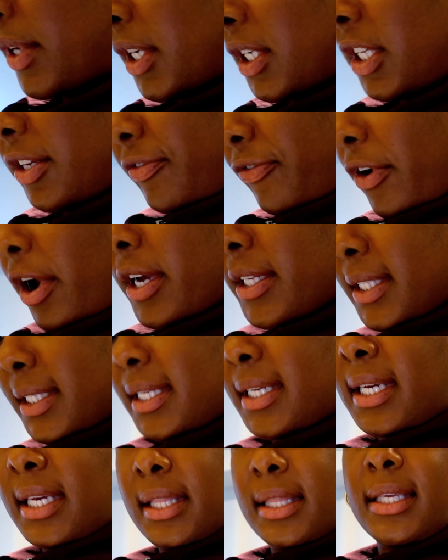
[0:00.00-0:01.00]

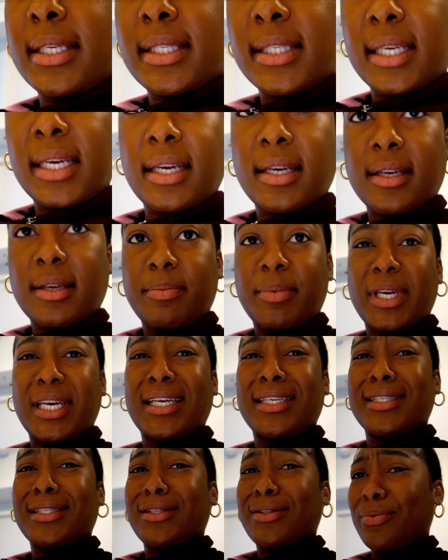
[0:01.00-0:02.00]
defrosting in the sink
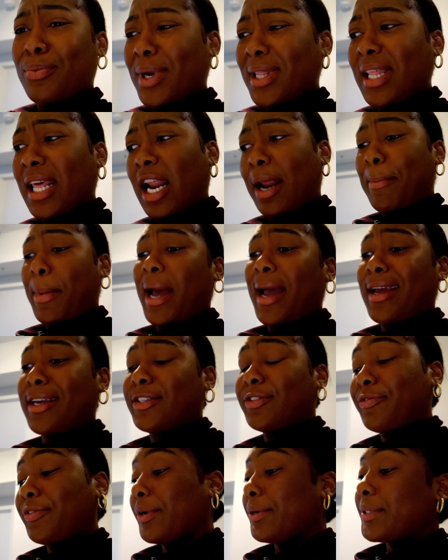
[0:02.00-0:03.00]
because the one that I buy
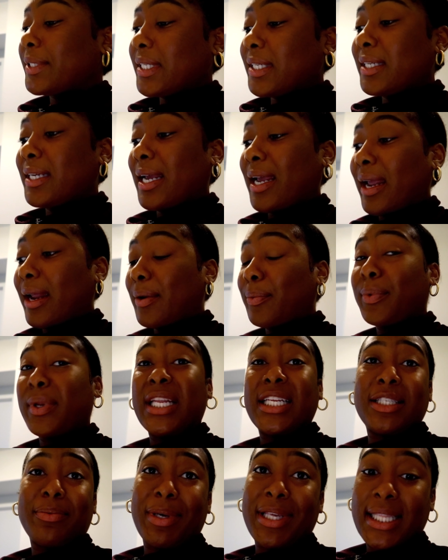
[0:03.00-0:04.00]
is frozen and we
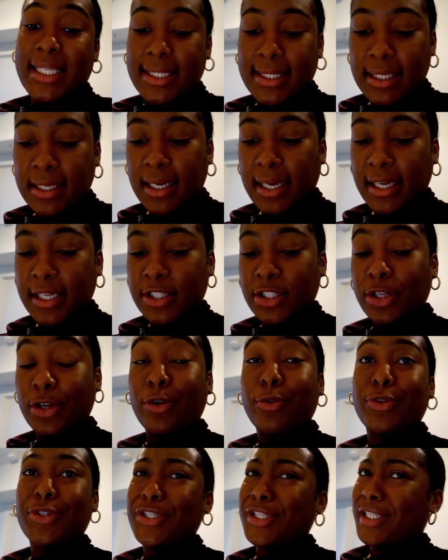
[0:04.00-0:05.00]
need to make this tonight,
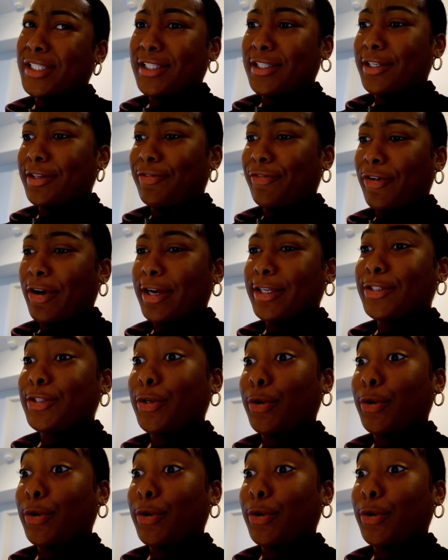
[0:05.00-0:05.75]
so she needs to defrost